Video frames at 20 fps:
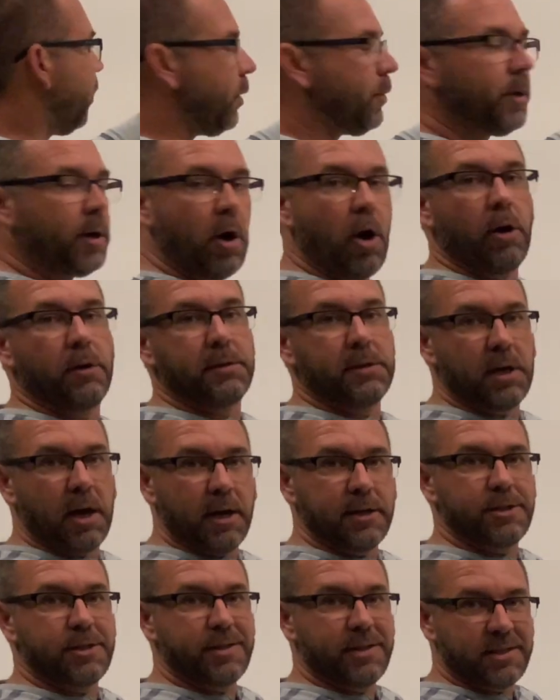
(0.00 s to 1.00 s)
would all
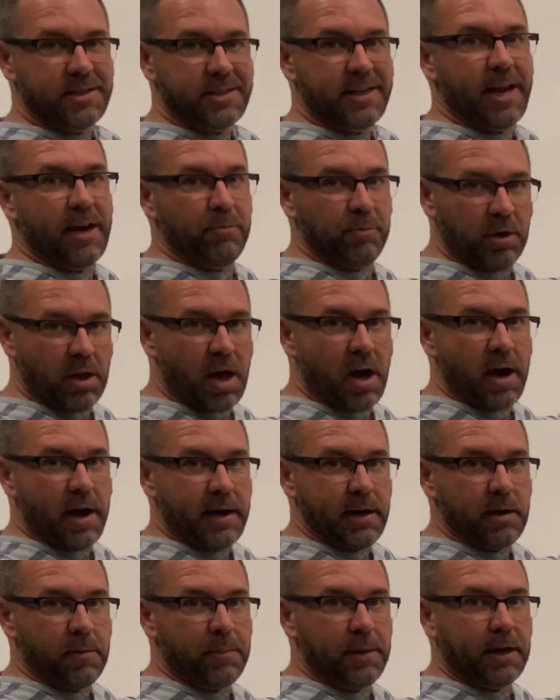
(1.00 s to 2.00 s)
touch the same
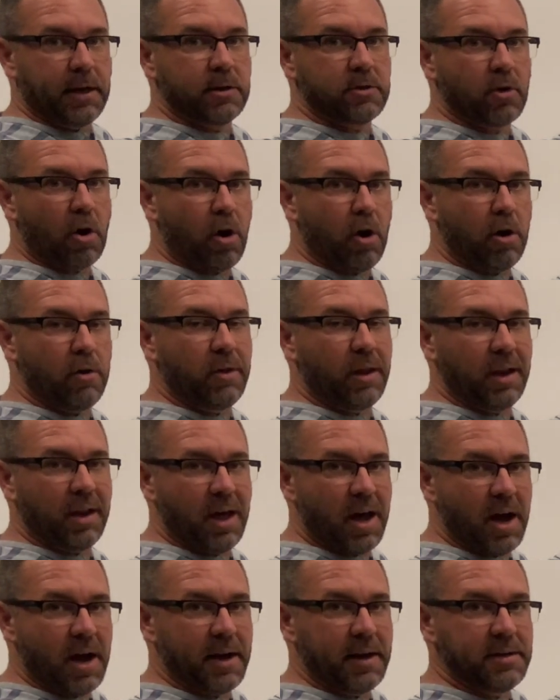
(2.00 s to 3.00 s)
line because all the
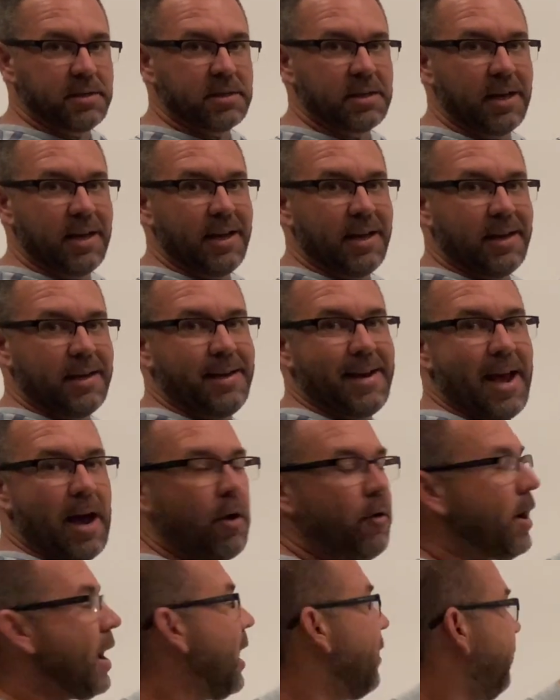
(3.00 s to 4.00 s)
lines now
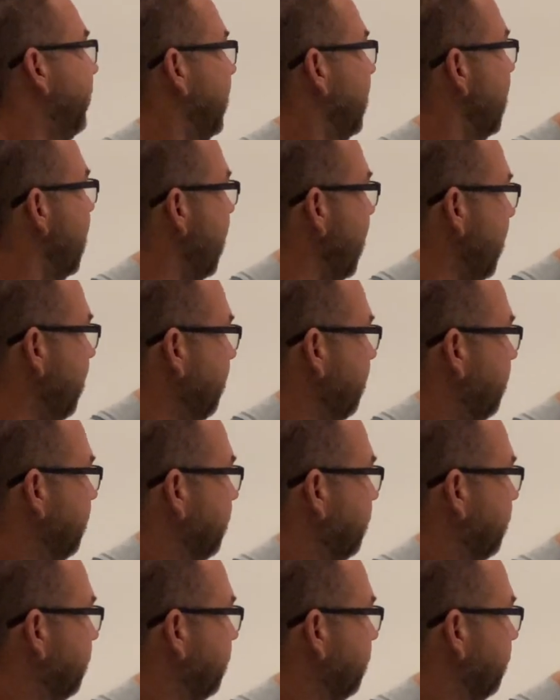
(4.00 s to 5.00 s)
have a name.
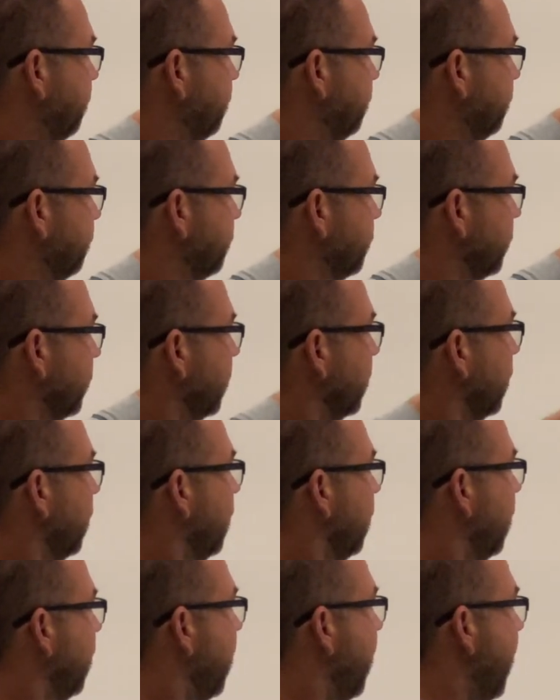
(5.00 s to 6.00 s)

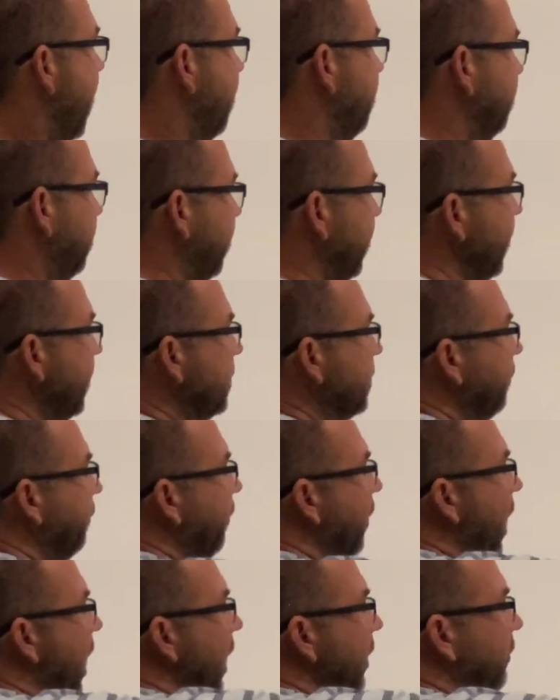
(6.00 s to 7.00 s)
And these
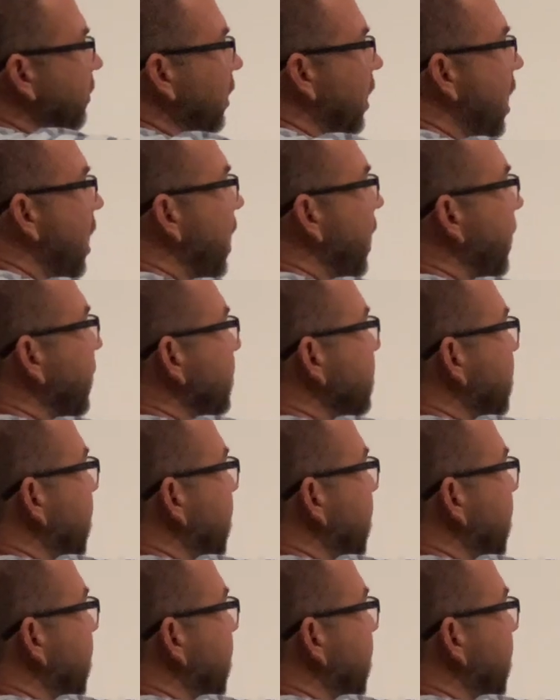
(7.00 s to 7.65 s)
5 lines